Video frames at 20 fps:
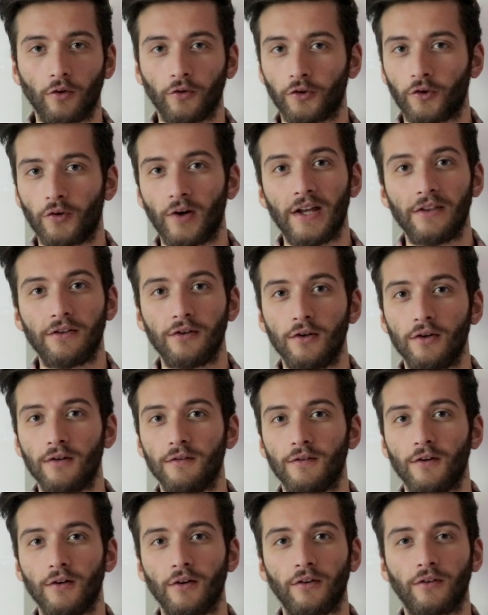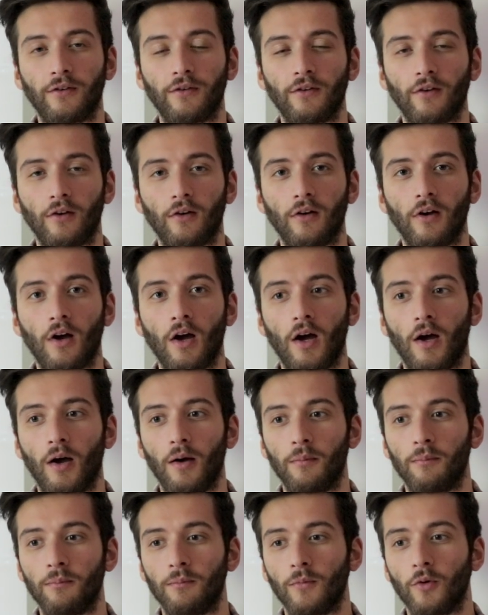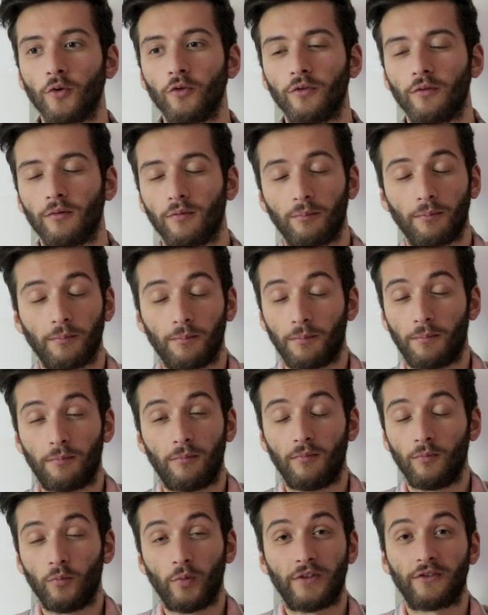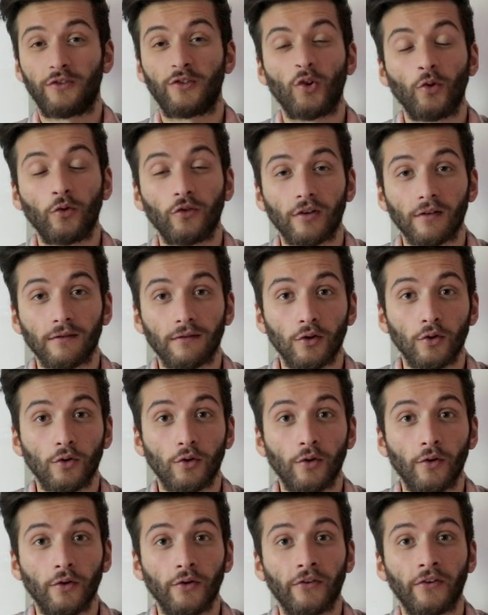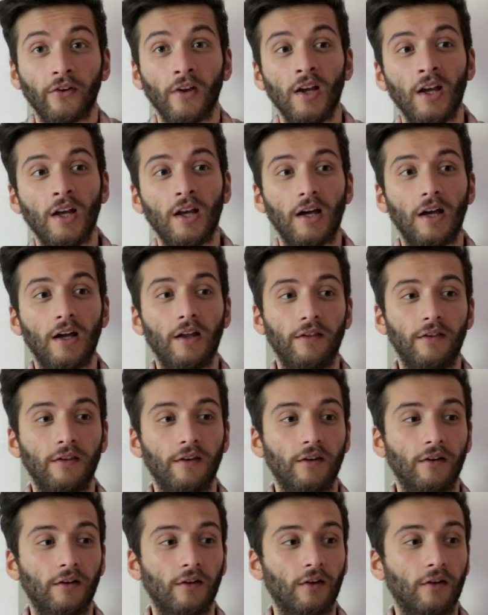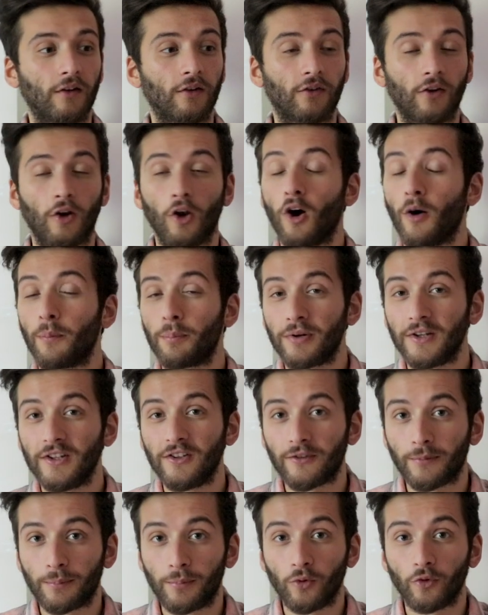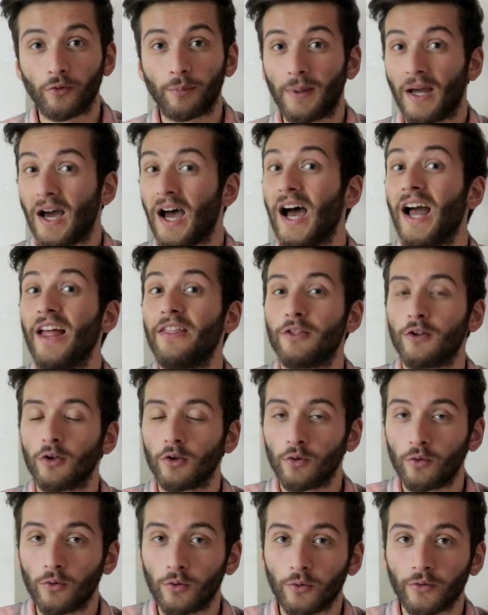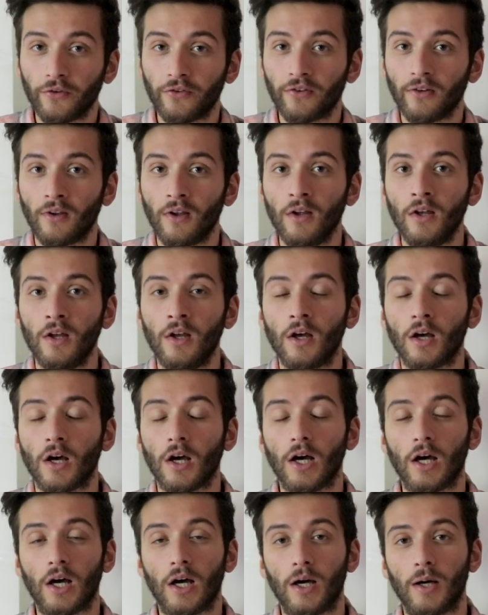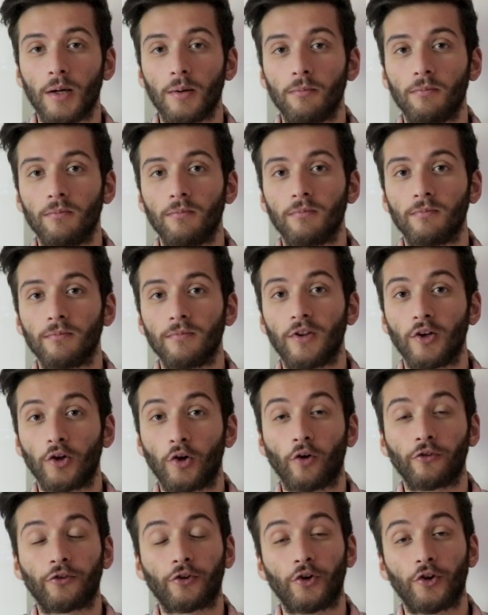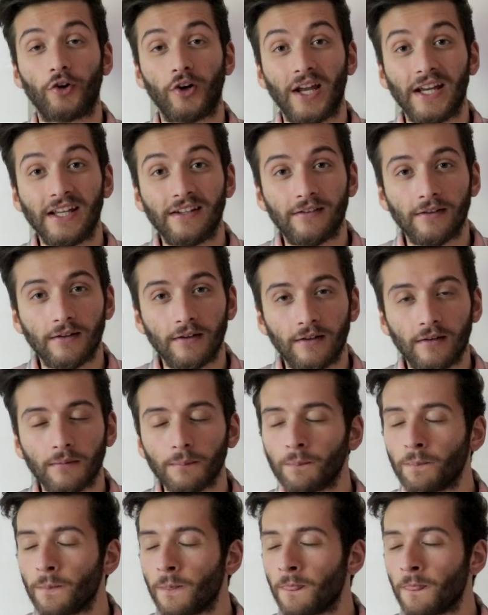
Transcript: God's created the universe um, with tons of laws and there's a lot of principles behind the laws um, that God's created.